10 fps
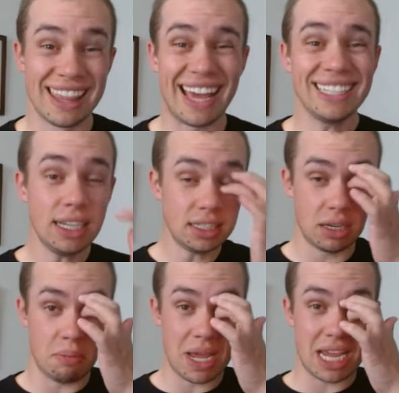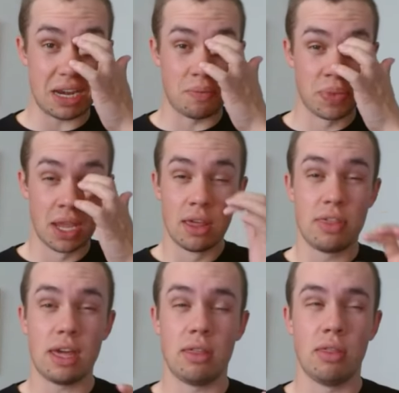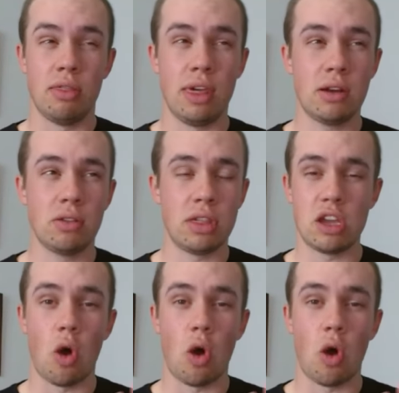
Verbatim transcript: That doesn't mean that they're the